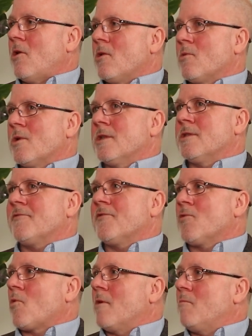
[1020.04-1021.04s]
all the way to the
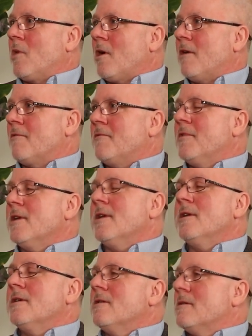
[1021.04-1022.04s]
floor above,
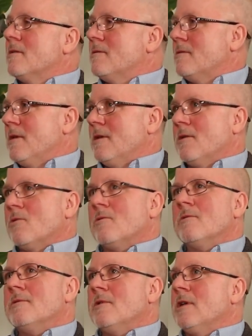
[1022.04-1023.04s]

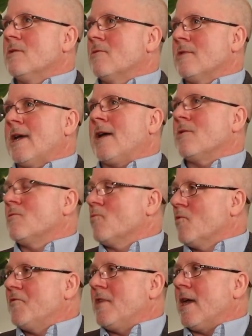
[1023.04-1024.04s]
either that or the
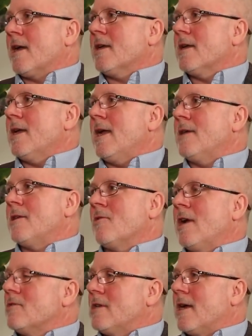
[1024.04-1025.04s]
roof deck, and they're
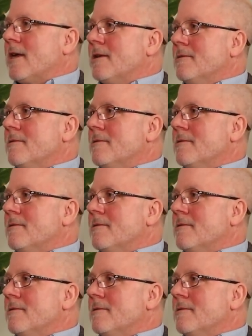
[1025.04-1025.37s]
airtight.